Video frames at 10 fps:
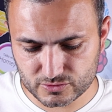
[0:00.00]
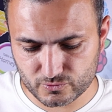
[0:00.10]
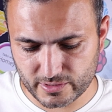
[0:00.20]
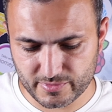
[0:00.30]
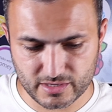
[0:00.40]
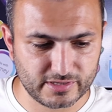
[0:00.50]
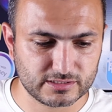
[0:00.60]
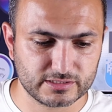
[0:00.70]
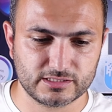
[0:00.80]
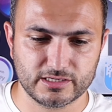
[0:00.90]
square
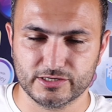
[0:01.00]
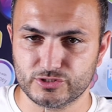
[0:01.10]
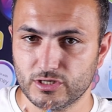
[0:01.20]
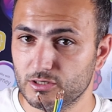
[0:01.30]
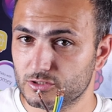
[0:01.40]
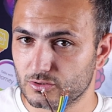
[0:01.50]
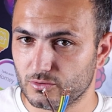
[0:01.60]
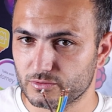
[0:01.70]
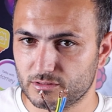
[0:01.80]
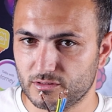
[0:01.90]
millimeters each,
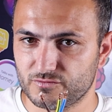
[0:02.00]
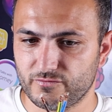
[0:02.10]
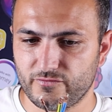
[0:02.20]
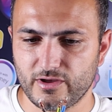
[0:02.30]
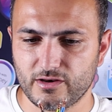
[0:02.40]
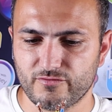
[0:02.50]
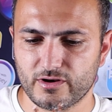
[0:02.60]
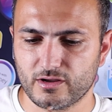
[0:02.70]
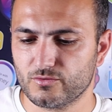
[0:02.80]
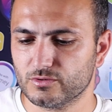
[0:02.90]
so it's
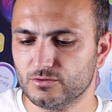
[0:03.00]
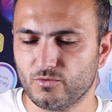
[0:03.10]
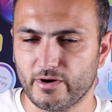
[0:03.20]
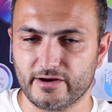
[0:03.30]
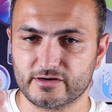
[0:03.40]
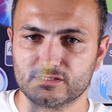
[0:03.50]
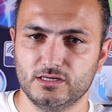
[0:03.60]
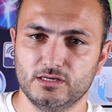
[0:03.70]
very good wires.